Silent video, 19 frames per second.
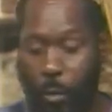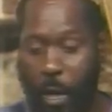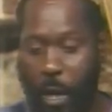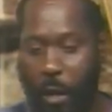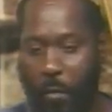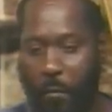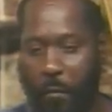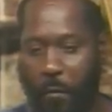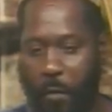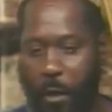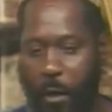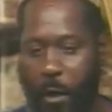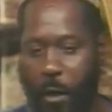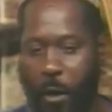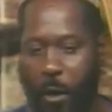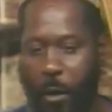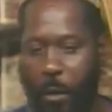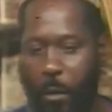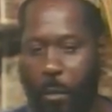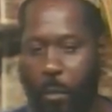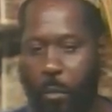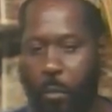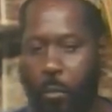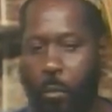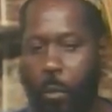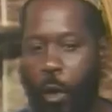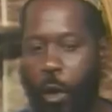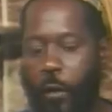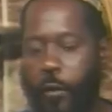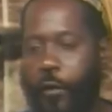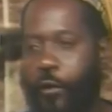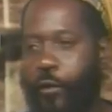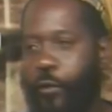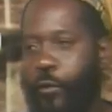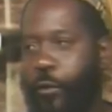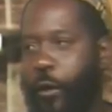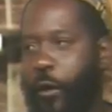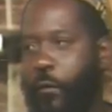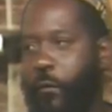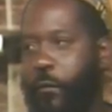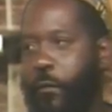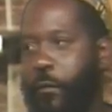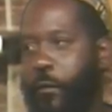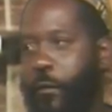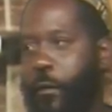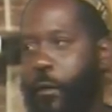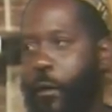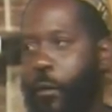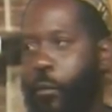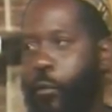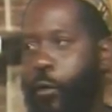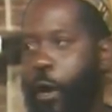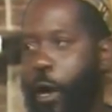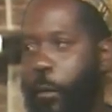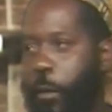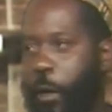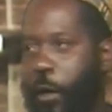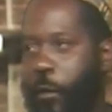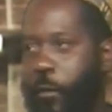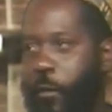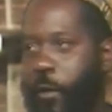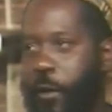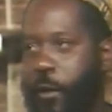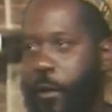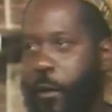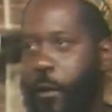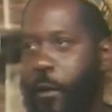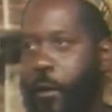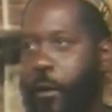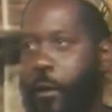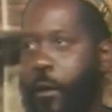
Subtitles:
We have a multitude of problems,